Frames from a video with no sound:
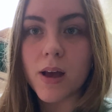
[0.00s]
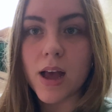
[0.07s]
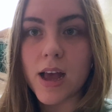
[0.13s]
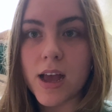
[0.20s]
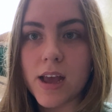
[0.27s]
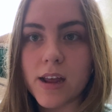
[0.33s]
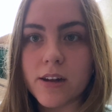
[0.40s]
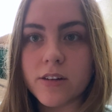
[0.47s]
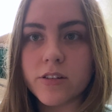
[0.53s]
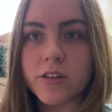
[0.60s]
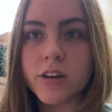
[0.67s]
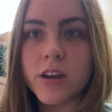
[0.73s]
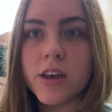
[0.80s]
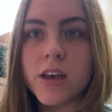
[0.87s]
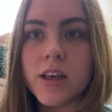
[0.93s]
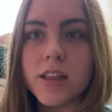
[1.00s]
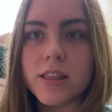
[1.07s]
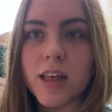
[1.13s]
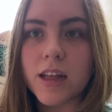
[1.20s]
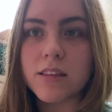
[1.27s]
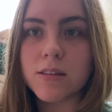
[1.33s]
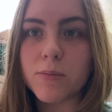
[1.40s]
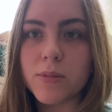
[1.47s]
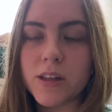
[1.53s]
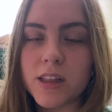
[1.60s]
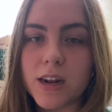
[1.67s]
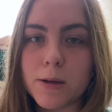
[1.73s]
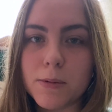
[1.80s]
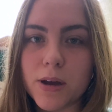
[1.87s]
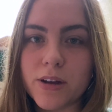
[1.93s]
and that's something
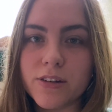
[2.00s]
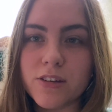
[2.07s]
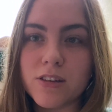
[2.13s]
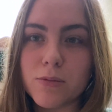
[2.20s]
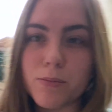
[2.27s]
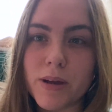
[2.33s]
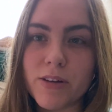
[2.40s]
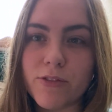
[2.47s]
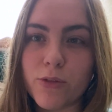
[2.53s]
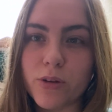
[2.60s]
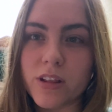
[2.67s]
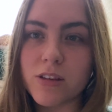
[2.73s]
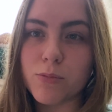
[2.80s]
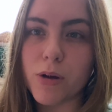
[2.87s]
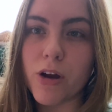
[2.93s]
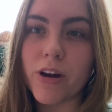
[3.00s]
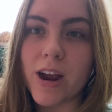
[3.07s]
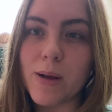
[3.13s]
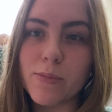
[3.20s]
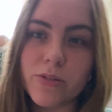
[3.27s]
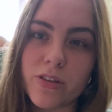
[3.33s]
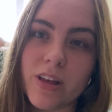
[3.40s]
that I'm going to submit for this program.